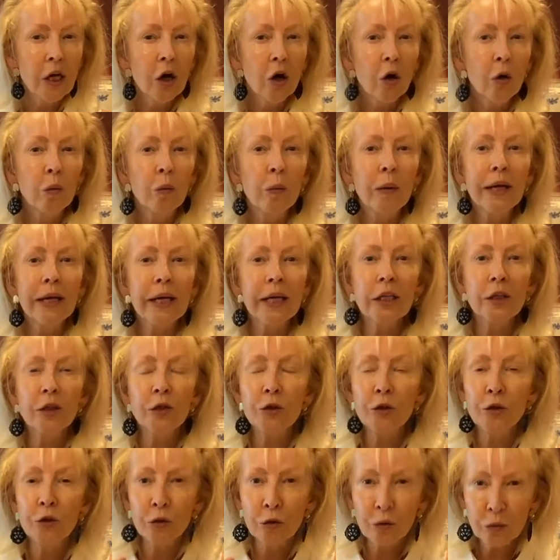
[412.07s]
we
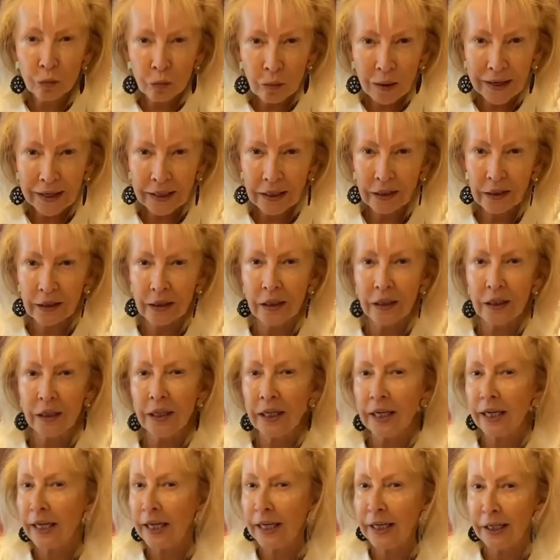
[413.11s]
strengthen the
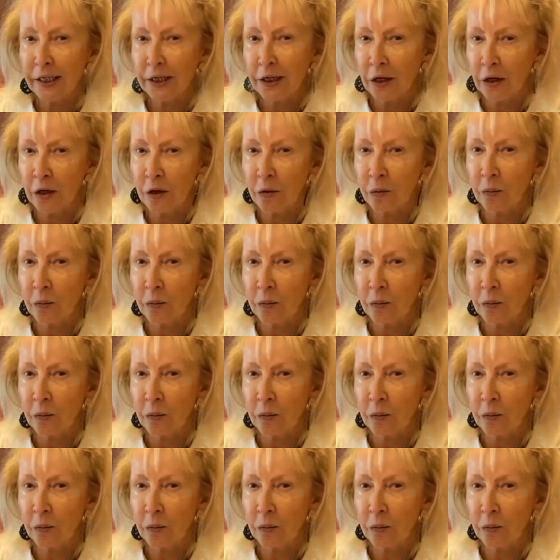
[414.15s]
ego,